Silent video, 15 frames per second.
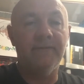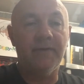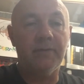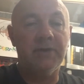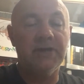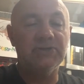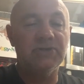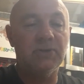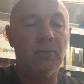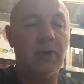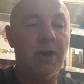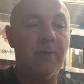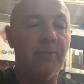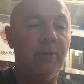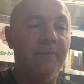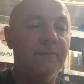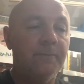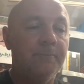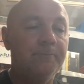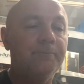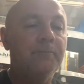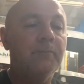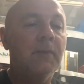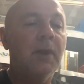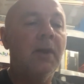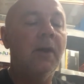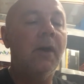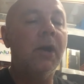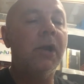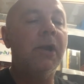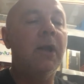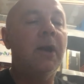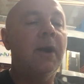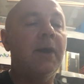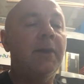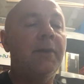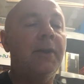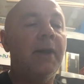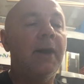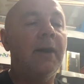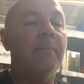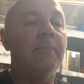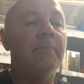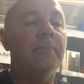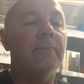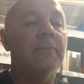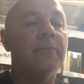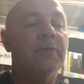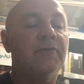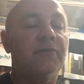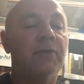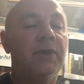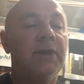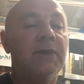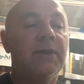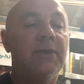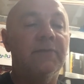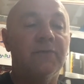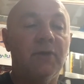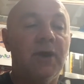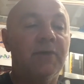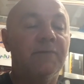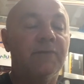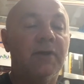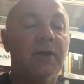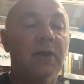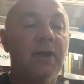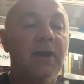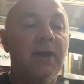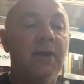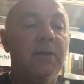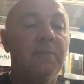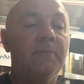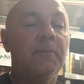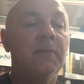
very easy to wipe off. And the screen is nice and clear.